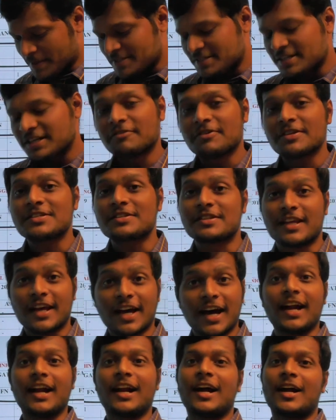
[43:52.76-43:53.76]
in which they
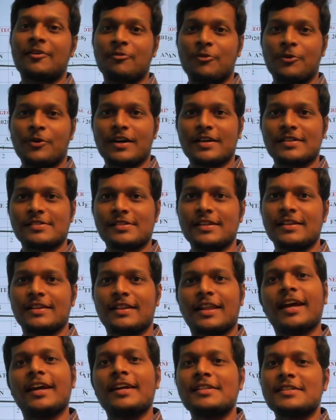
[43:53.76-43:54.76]
are not focusing
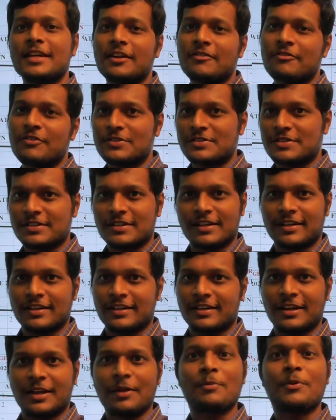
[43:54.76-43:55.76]
they itself is
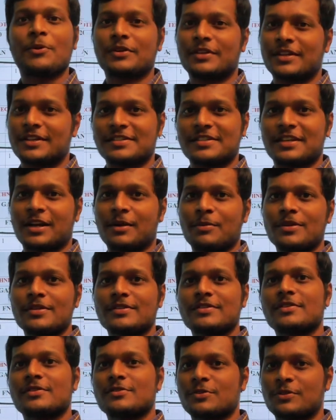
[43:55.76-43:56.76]
uh, removed that
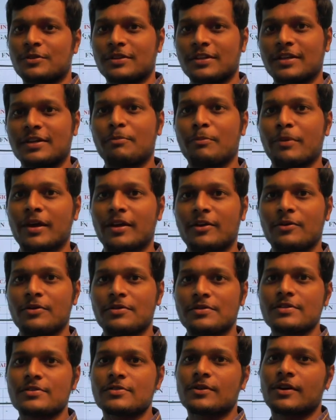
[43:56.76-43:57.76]
syllabus so that make you
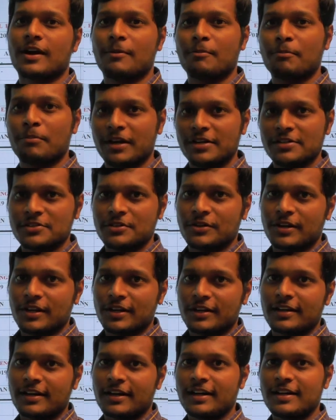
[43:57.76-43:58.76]
easy so complete
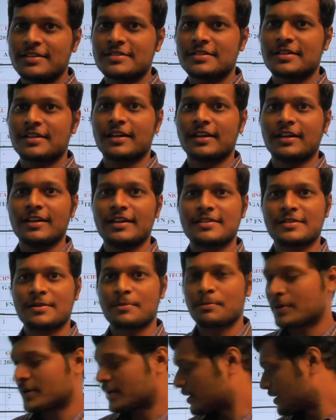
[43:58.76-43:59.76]
geotechnical engineering is
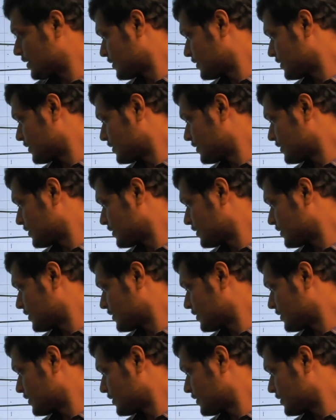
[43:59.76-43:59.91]
important